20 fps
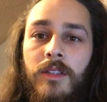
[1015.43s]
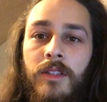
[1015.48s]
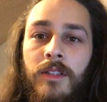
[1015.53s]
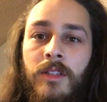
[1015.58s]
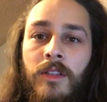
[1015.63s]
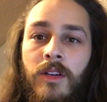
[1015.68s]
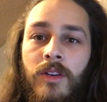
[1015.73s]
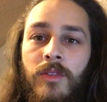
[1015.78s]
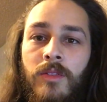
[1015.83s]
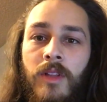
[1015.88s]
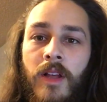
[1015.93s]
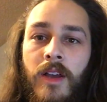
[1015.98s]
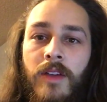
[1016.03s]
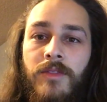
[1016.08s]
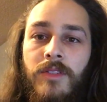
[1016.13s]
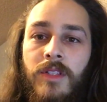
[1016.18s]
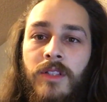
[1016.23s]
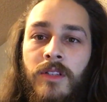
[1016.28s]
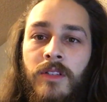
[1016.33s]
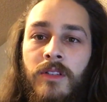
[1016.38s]
you know,
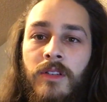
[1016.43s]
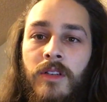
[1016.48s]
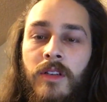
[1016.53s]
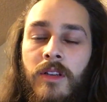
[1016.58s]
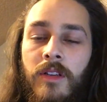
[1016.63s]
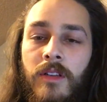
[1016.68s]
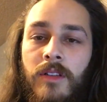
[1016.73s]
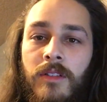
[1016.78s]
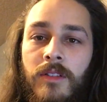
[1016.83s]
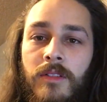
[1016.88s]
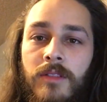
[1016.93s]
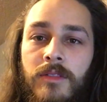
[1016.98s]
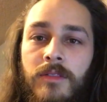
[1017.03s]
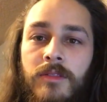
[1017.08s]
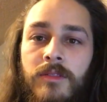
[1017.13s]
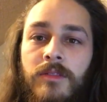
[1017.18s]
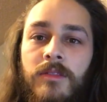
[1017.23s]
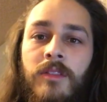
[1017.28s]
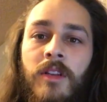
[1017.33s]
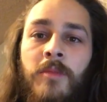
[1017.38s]
life's good.
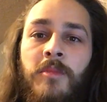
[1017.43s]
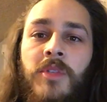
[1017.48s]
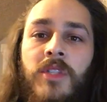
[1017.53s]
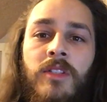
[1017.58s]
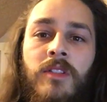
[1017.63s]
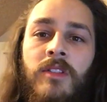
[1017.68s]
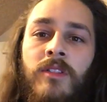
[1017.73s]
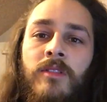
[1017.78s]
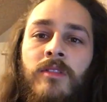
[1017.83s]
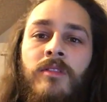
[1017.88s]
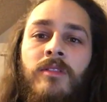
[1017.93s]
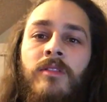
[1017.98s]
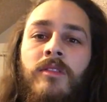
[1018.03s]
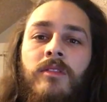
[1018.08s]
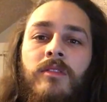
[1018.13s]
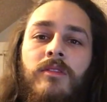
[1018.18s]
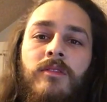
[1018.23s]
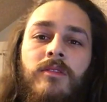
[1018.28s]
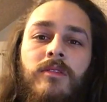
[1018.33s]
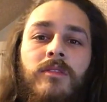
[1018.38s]
I'm still
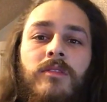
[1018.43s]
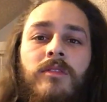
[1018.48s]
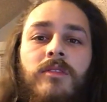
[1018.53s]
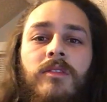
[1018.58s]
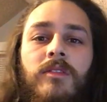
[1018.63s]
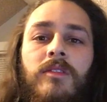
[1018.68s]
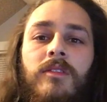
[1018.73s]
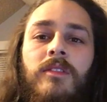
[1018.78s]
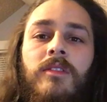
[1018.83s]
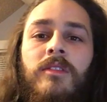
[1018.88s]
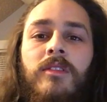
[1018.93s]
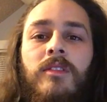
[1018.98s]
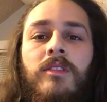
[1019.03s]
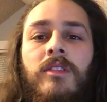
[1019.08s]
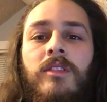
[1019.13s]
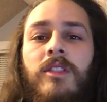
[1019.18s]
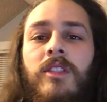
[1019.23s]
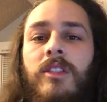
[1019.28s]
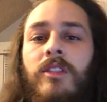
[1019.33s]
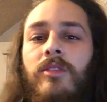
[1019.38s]

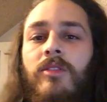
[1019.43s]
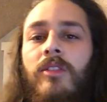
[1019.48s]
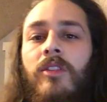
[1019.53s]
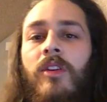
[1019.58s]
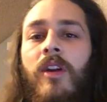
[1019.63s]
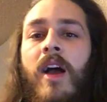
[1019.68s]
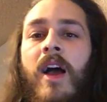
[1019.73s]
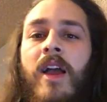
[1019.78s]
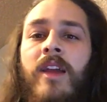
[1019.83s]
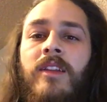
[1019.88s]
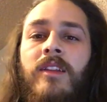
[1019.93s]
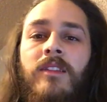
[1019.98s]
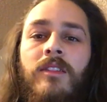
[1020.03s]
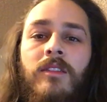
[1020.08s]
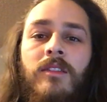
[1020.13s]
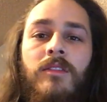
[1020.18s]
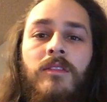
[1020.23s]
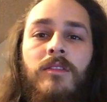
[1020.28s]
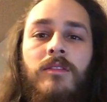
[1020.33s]
grinding,